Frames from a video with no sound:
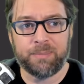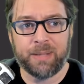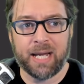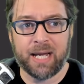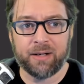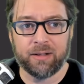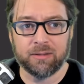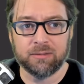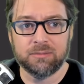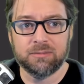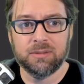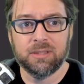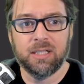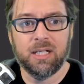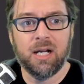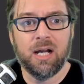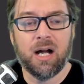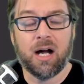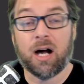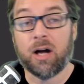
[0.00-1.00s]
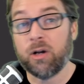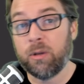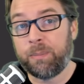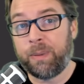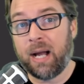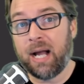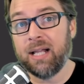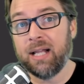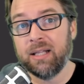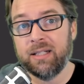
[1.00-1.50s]
pattern.
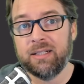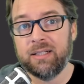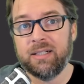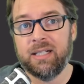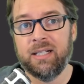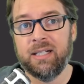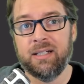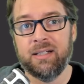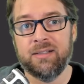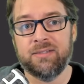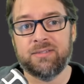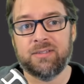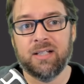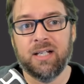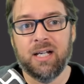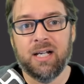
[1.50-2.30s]
Autopilot is